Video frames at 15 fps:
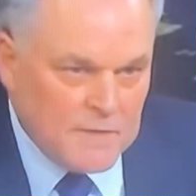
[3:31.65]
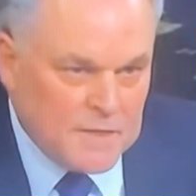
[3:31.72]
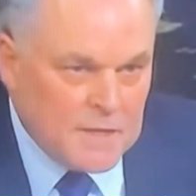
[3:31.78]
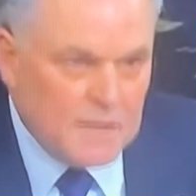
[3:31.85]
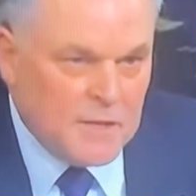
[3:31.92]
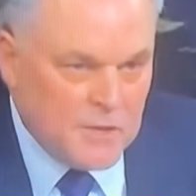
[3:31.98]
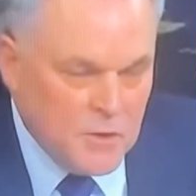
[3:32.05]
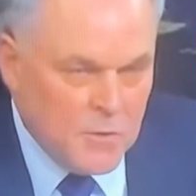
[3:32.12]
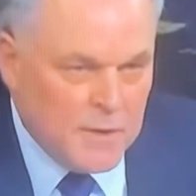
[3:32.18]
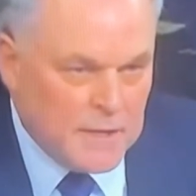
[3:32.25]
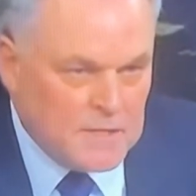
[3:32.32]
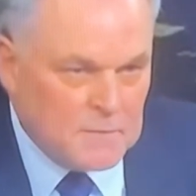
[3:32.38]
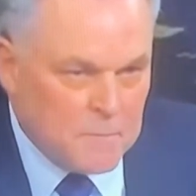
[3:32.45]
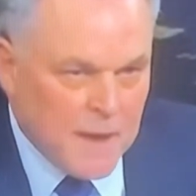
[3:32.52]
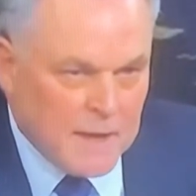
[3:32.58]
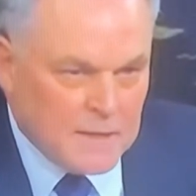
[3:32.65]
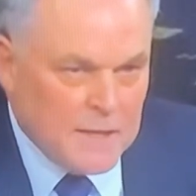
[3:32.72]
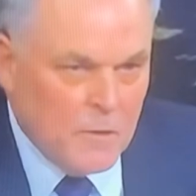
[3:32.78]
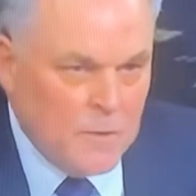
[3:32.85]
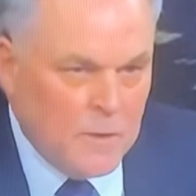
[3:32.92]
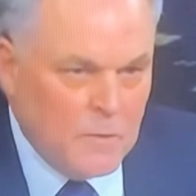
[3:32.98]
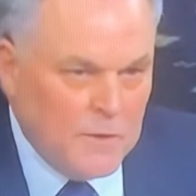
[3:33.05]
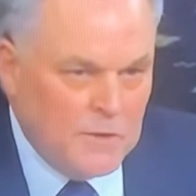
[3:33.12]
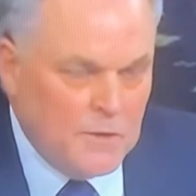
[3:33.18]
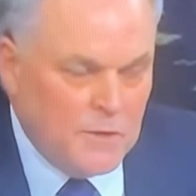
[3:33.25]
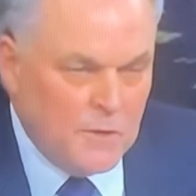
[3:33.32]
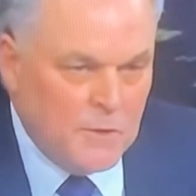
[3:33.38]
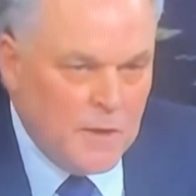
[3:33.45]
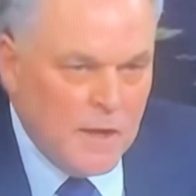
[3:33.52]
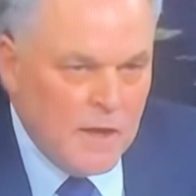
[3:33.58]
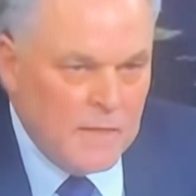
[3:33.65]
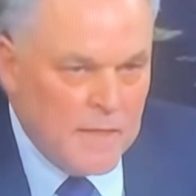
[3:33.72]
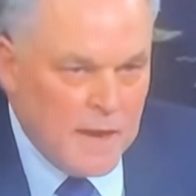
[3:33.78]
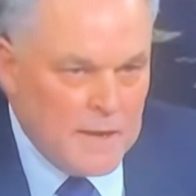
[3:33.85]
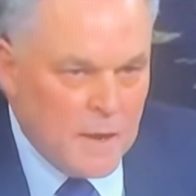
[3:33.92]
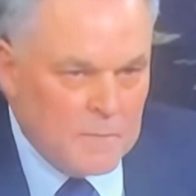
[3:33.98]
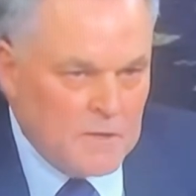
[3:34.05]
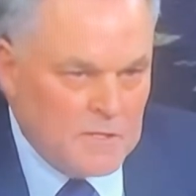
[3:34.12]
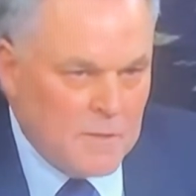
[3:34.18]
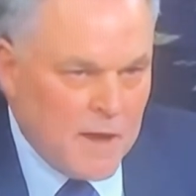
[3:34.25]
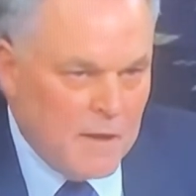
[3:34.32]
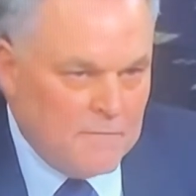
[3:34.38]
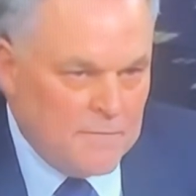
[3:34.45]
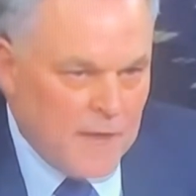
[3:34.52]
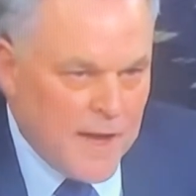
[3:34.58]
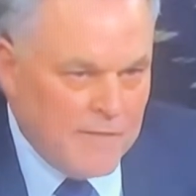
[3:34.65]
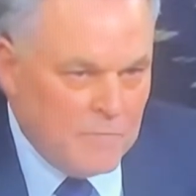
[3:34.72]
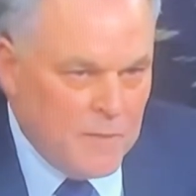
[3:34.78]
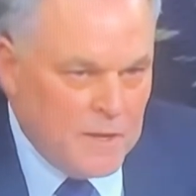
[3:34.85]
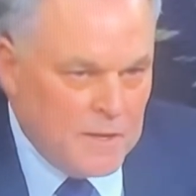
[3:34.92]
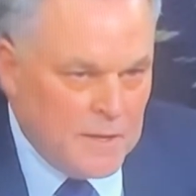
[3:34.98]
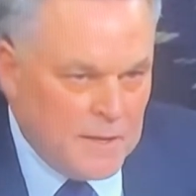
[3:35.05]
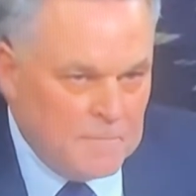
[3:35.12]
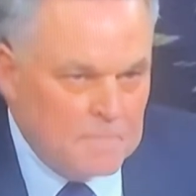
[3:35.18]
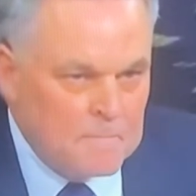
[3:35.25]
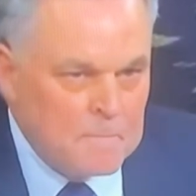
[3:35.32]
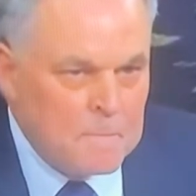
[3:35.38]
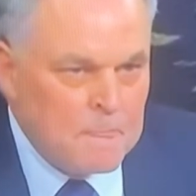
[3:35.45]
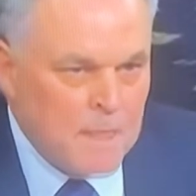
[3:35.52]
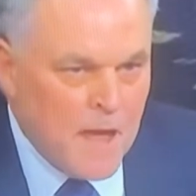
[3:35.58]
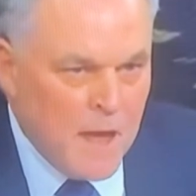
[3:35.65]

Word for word: everything that you would expect that we would do. That number is about 5 million.